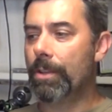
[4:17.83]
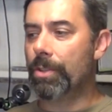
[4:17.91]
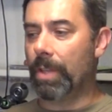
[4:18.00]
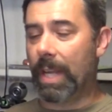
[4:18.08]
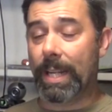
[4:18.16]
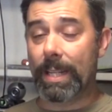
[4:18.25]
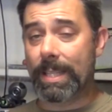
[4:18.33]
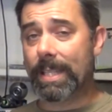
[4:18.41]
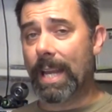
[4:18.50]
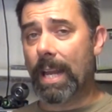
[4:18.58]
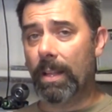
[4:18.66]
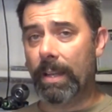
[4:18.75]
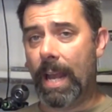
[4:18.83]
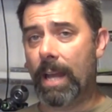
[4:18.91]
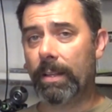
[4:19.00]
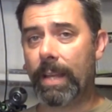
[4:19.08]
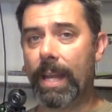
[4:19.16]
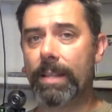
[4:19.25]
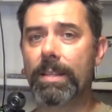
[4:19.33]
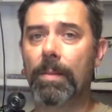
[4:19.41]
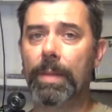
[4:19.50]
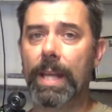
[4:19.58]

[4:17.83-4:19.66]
so they could sell and allocate some